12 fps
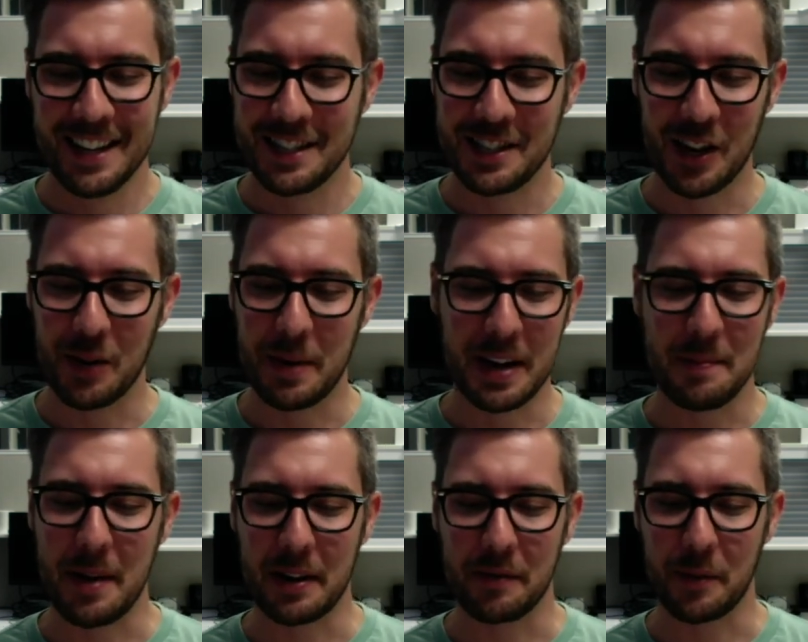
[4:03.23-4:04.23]
So many
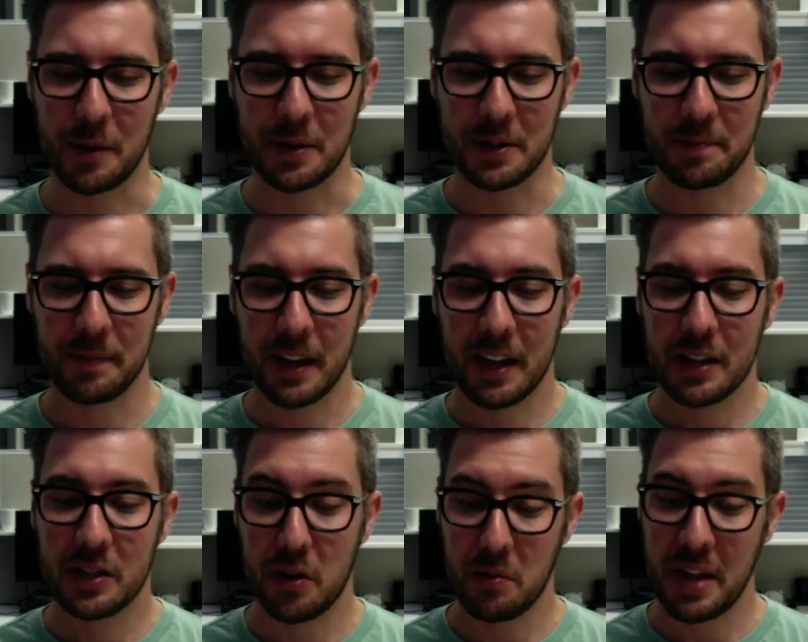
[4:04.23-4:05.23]
metaphors.
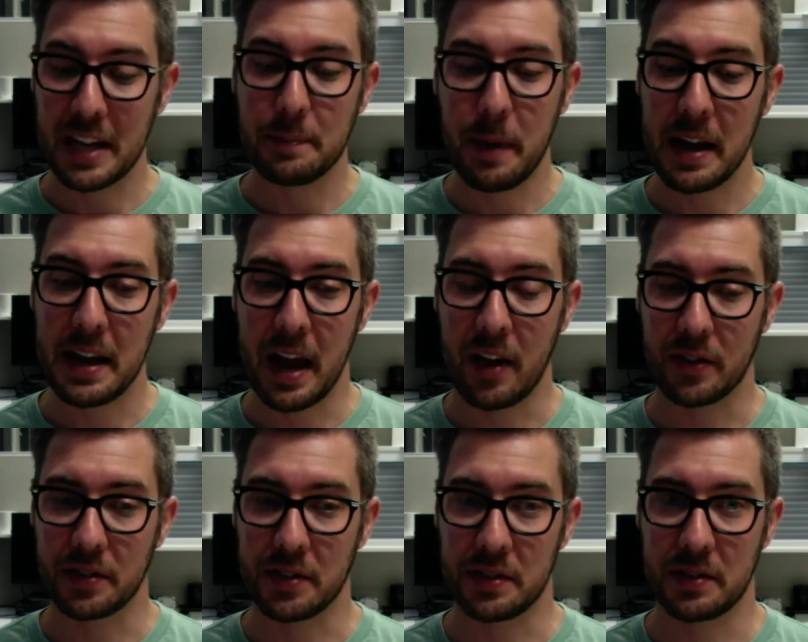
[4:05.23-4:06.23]
So that's my
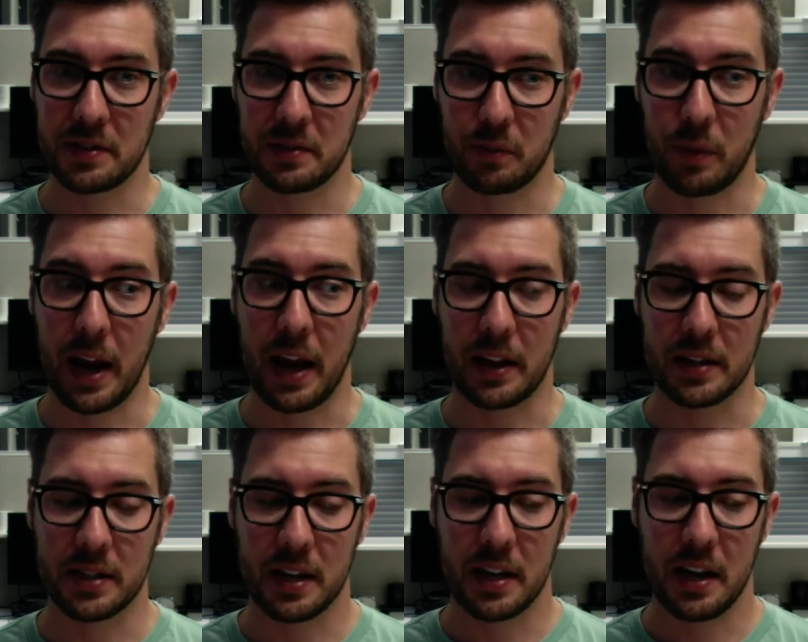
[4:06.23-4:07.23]
analysis
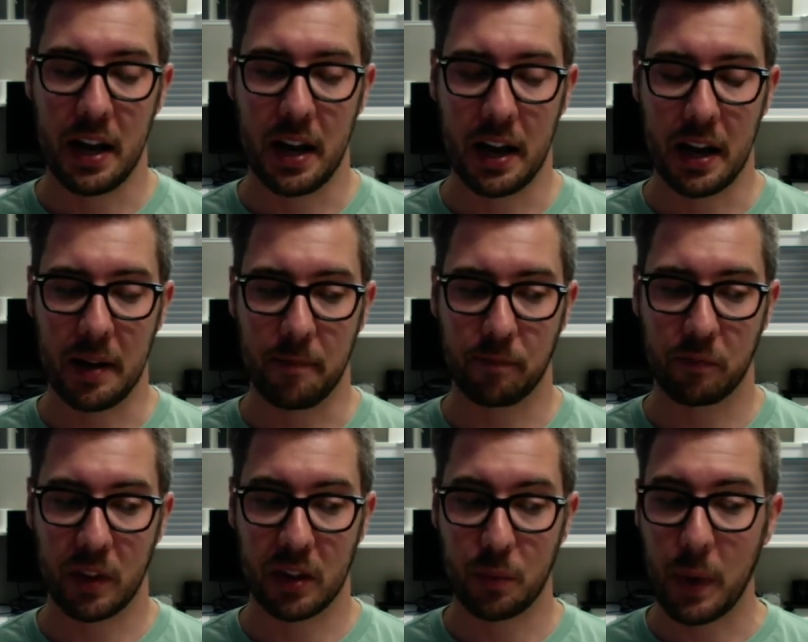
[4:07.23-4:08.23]
rant.
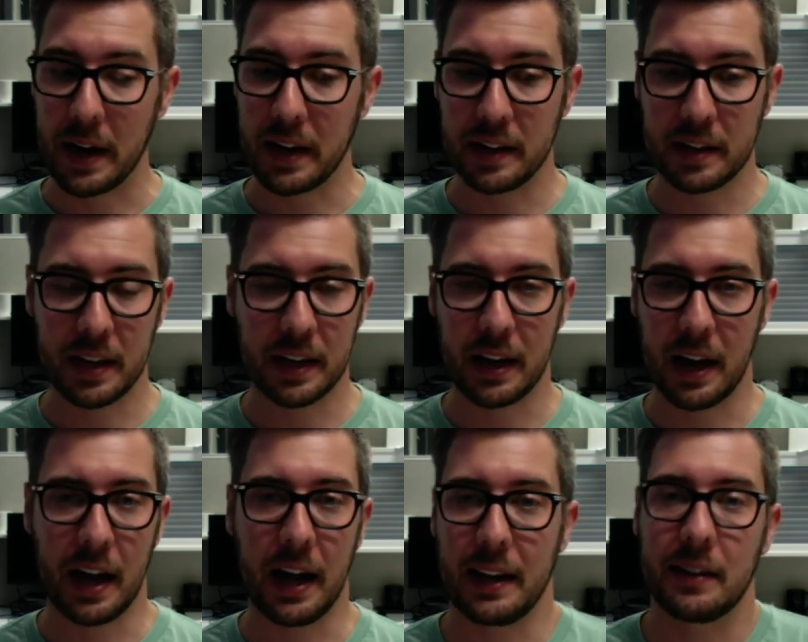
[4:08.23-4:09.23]
The writing thing,
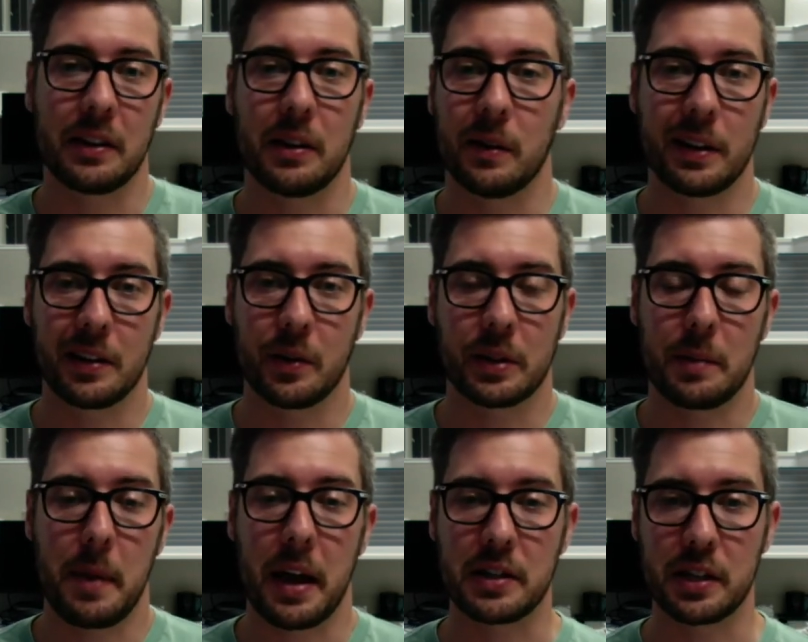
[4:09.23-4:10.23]
I don't know. I don't know what the
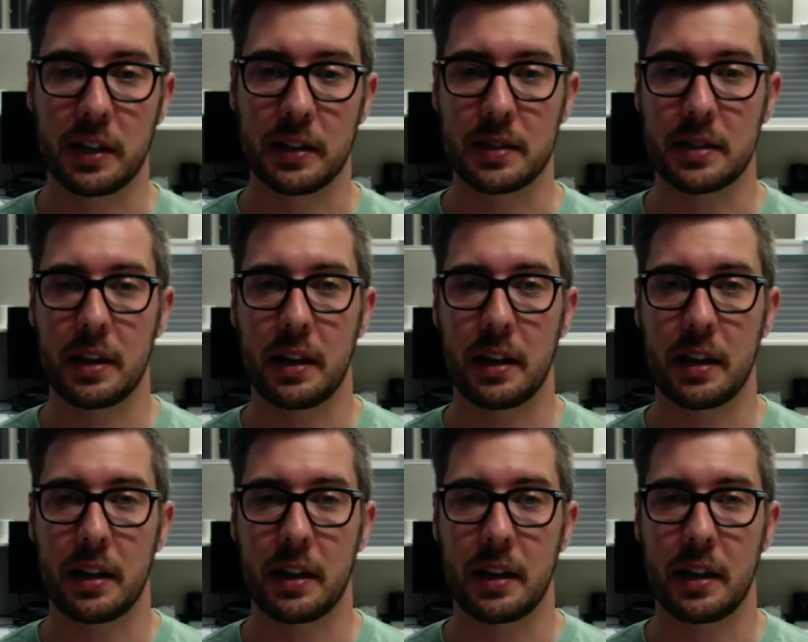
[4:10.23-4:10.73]
magic is.